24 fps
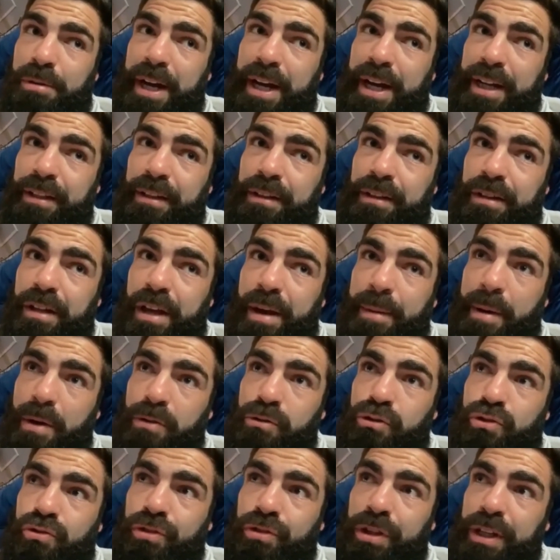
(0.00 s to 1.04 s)
I had
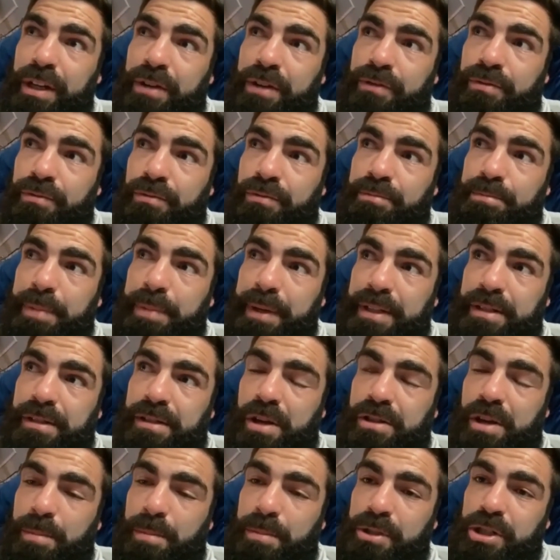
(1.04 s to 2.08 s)
about 3 different
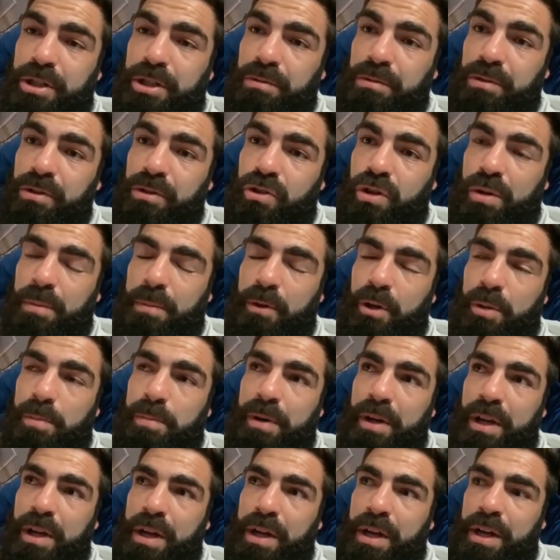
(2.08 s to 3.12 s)
business opportunities come up.
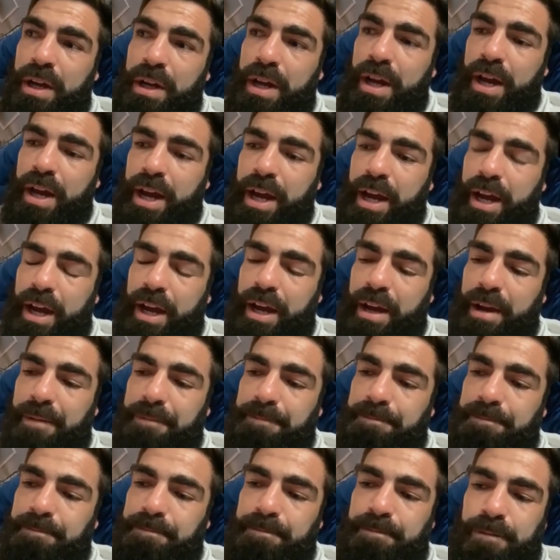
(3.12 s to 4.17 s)

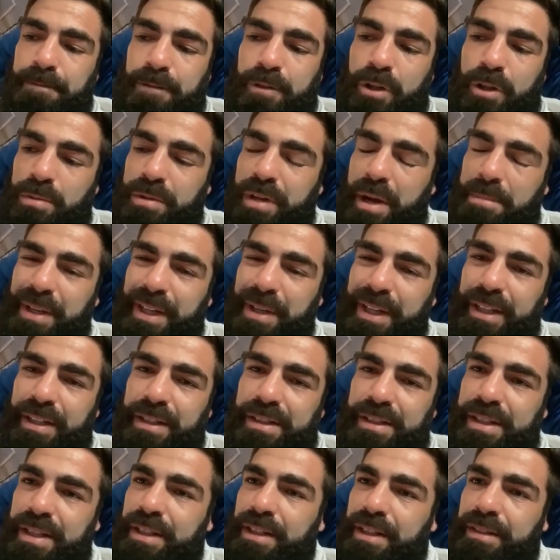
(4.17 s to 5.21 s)
I was at
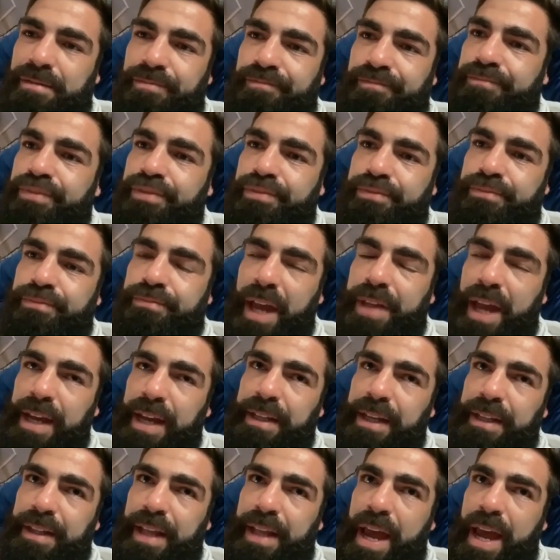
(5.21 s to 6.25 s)
meetings
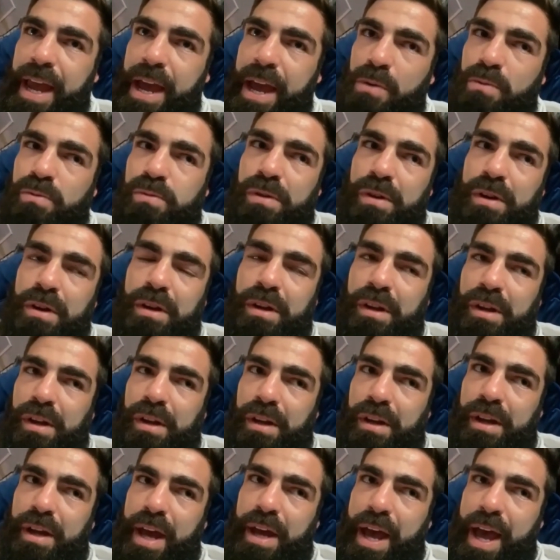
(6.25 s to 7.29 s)
day in, day out.
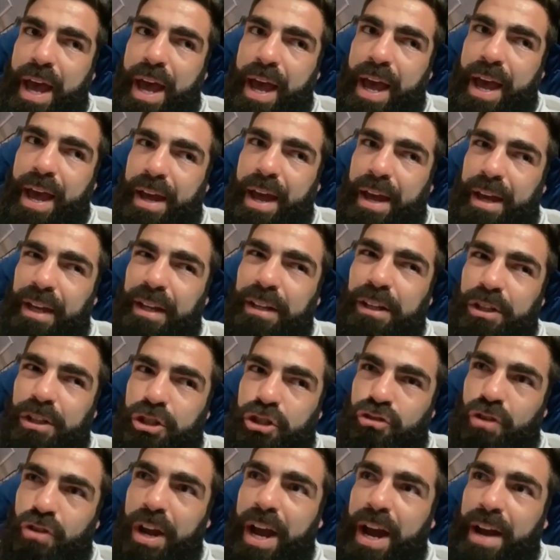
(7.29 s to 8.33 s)
Like
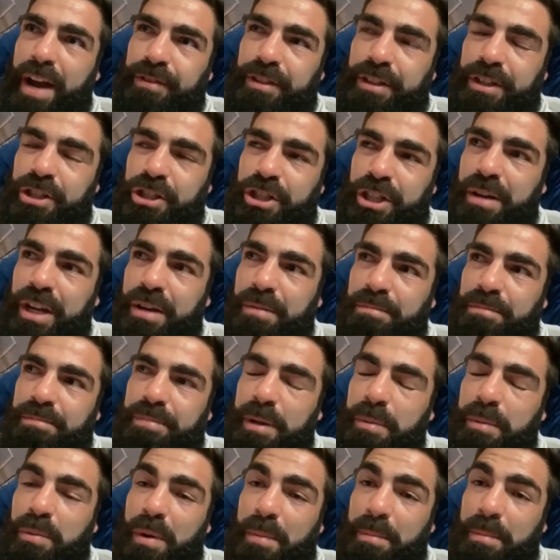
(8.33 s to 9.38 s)
straight after the gym,
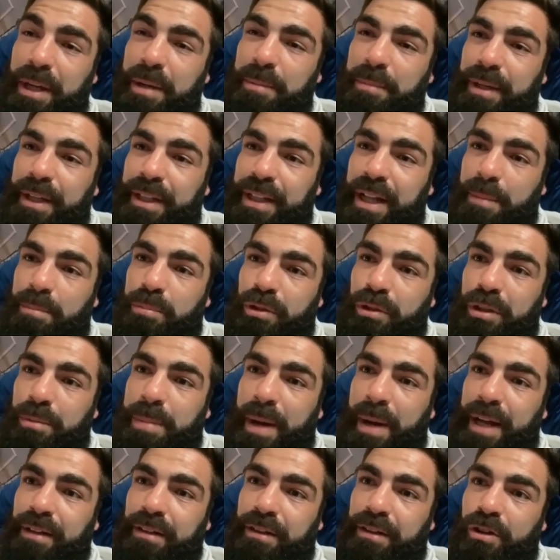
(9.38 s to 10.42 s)
people were meeting me in that bloody
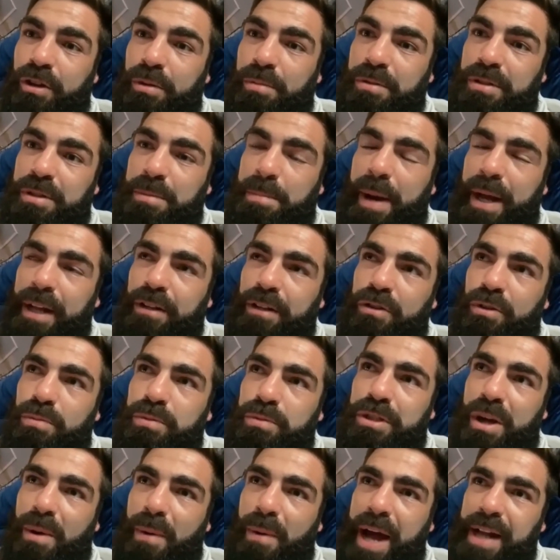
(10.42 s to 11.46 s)
paddle club because the paddle club
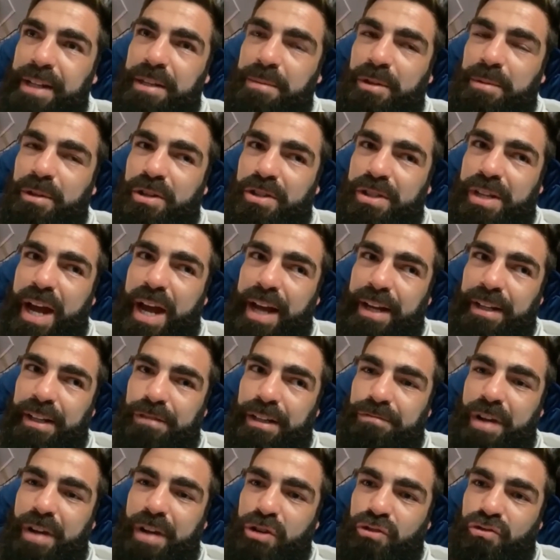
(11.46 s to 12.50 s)
was so handy because I had a
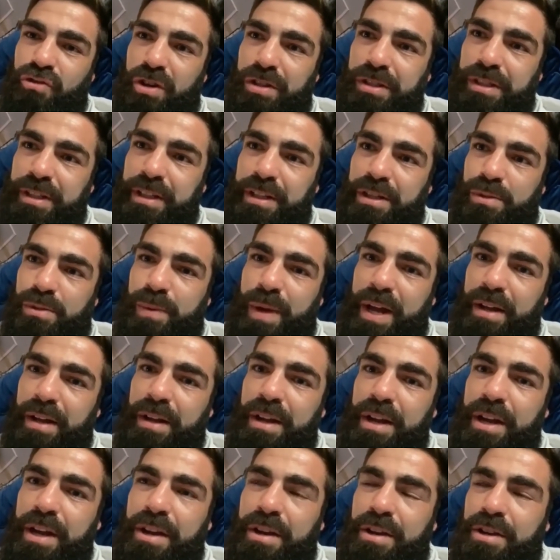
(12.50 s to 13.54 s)
little restaurant in it as well.
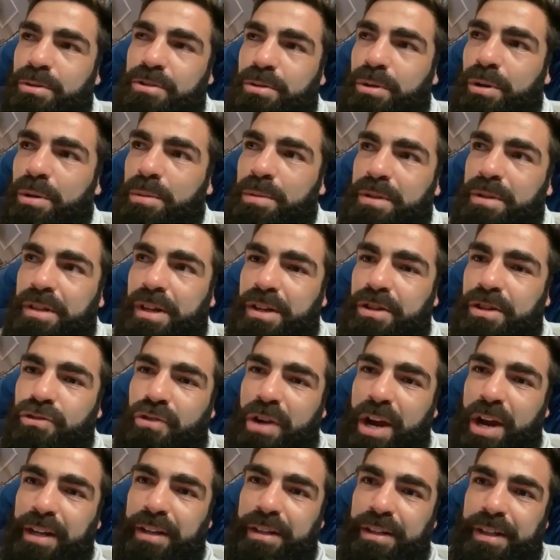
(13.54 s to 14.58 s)
So I was like
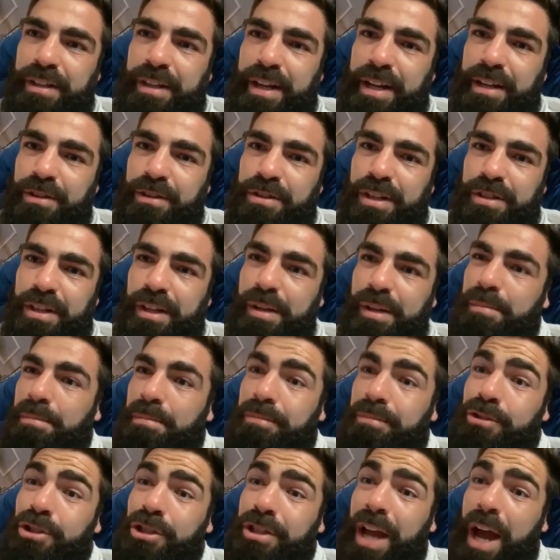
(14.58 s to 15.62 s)
training and then I was like,
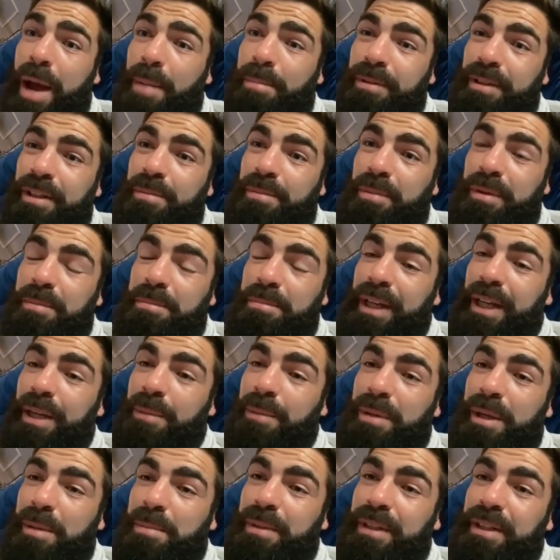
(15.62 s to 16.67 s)
just happened to be
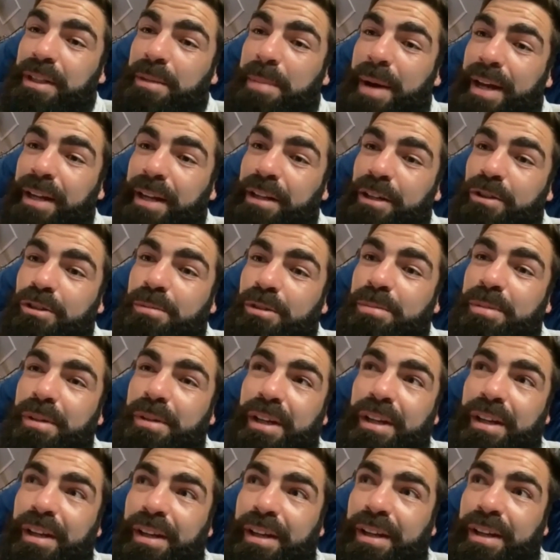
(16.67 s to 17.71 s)
meeting people in the paddle club
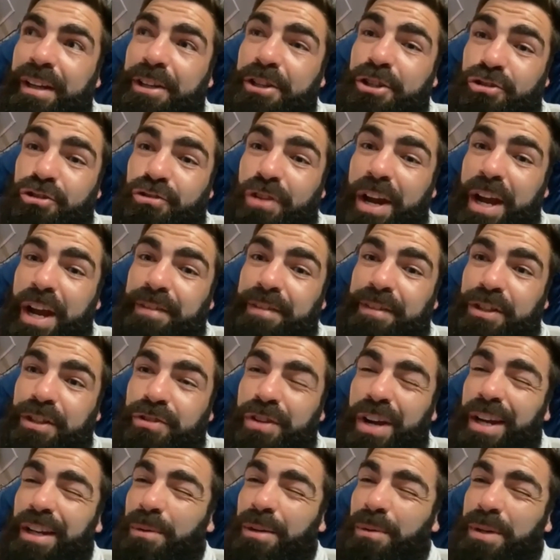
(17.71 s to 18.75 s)
straight after
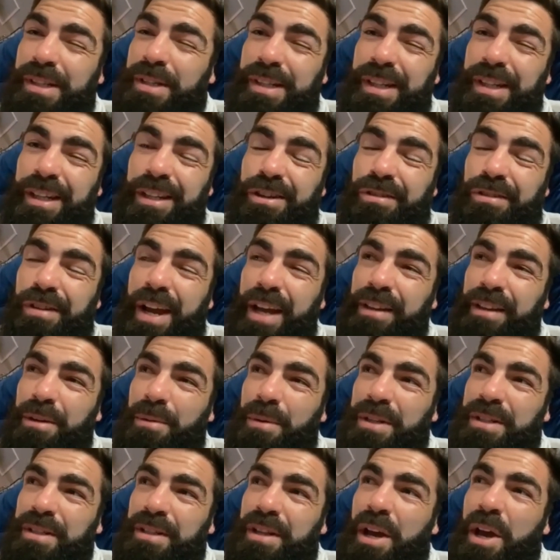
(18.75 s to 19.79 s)
training. I wasn't eating correct. I
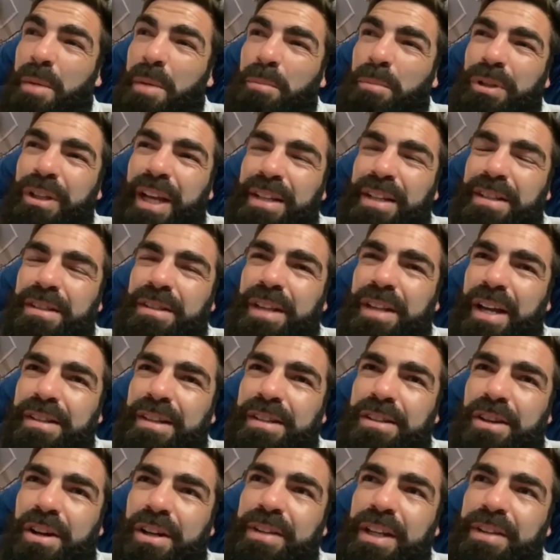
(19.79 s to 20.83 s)
wasn't, but
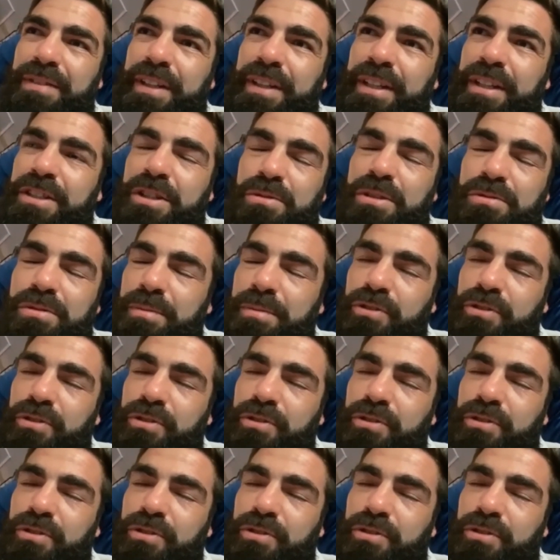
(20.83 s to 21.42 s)
that's not even an excuse.